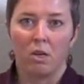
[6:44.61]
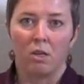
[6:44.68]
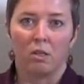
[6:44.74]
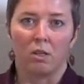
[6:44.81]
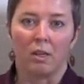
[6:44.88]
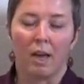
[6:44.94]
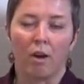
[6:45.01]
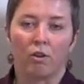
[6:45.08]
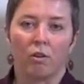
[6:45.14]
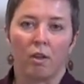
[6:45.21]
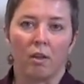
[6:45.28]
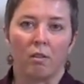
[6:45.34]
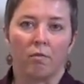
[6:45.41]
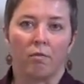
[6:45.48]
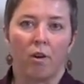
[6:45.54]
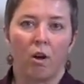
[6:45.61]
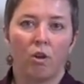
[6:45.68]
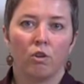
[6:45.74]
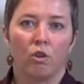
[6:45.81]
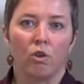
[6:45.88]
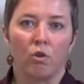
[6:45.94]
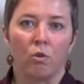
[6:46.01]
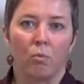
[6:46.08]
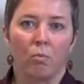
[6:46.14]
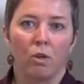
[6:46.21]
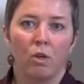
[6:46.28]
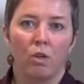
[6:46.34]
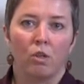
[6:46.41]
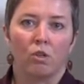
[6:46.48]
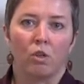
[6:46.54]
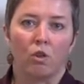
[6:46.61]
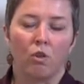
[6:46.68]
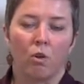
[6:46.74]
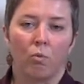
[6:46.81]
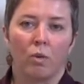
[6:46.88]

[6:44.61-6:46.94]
to calculate the volume so that